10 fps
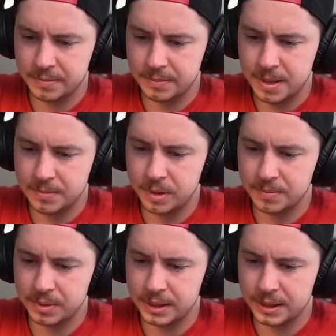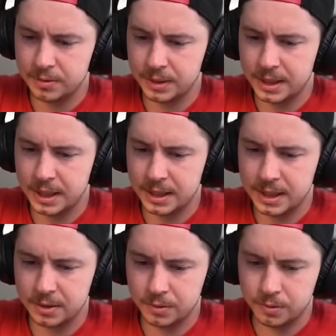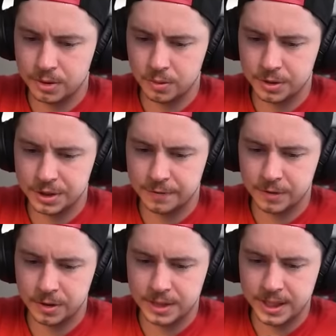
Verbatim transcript: We pop Queen ability. Get through the King. Got to go through the storages first.